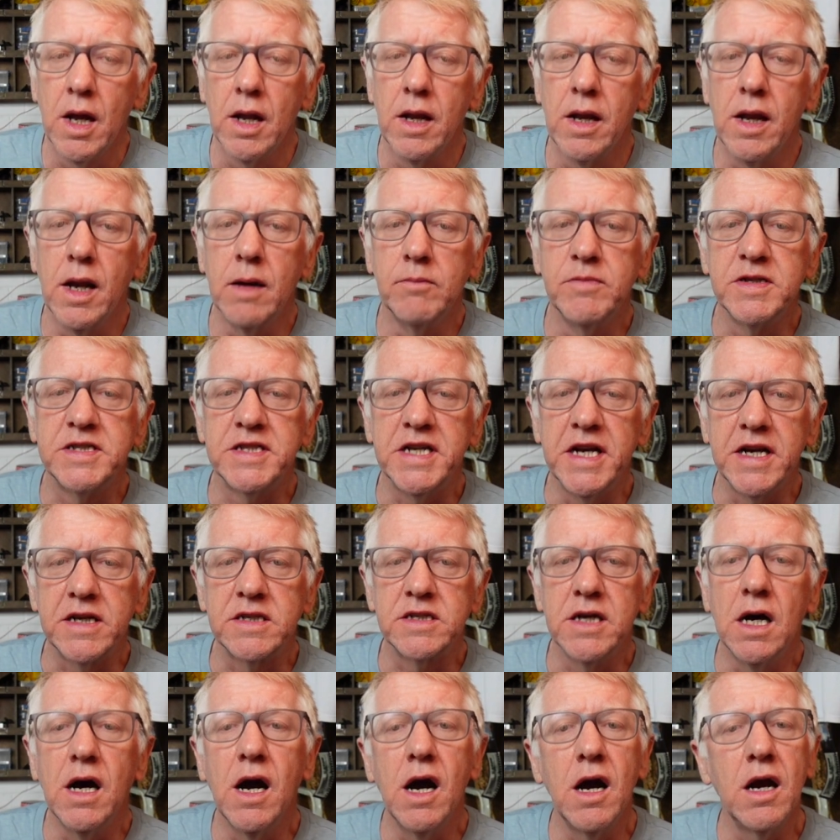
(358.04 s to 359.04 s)
Number
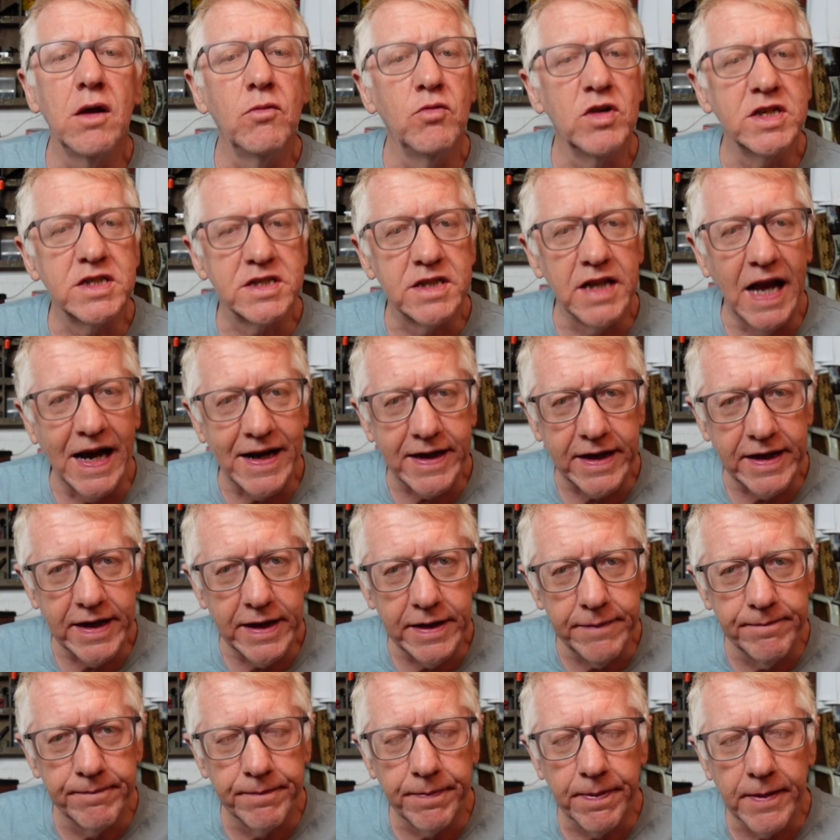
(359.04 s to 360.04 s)
six, I was
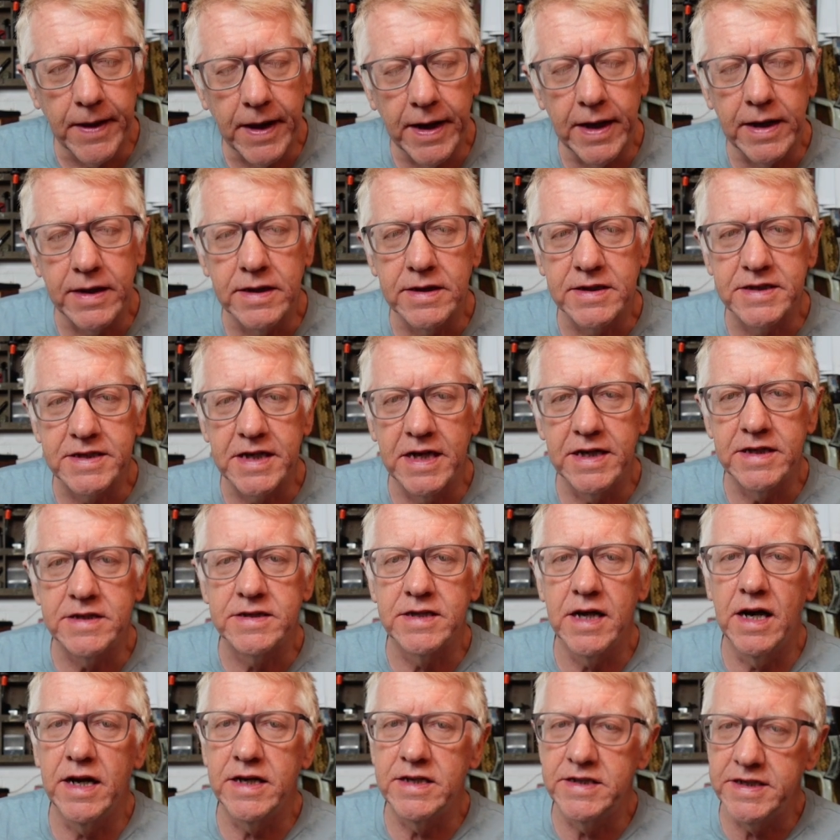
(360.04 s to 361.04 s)
lucky in the
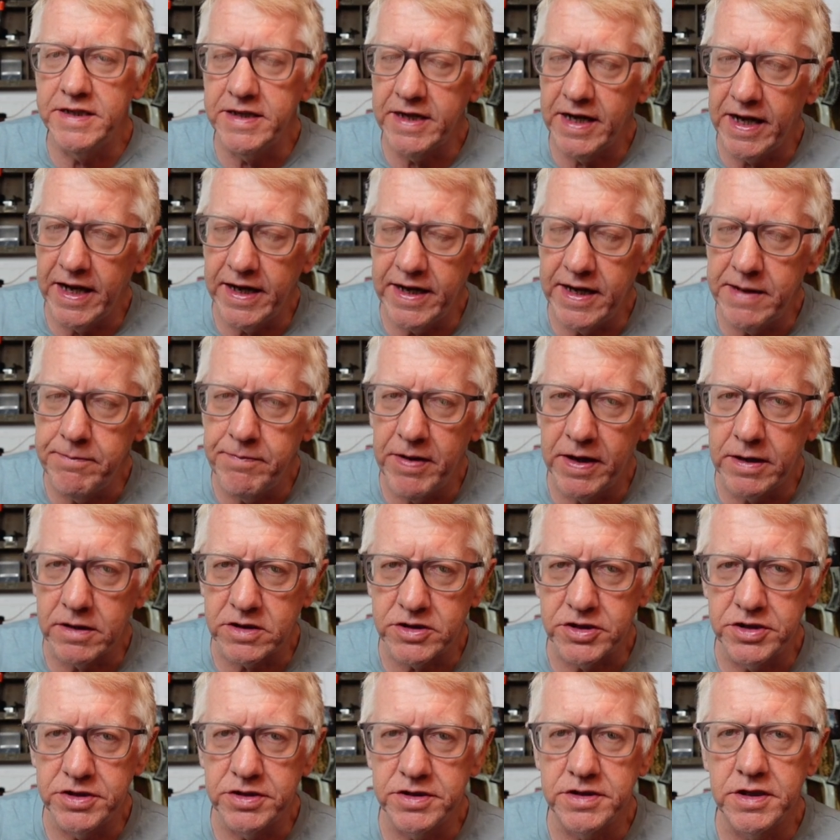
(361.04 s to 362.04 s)
sense that I didn't get any
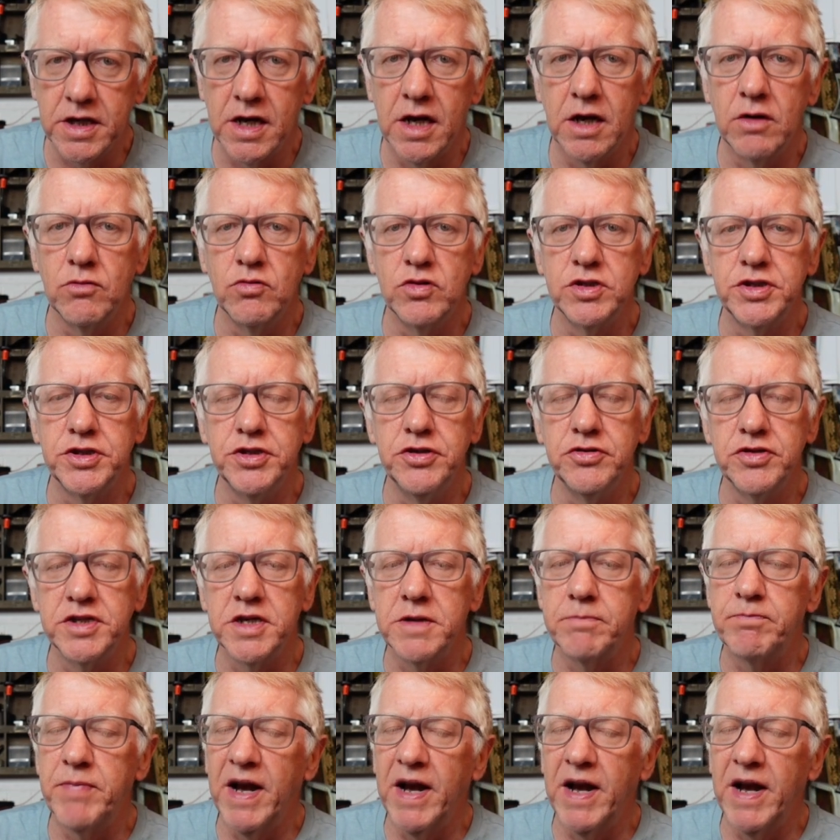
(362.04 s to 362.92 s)
punctures. I was using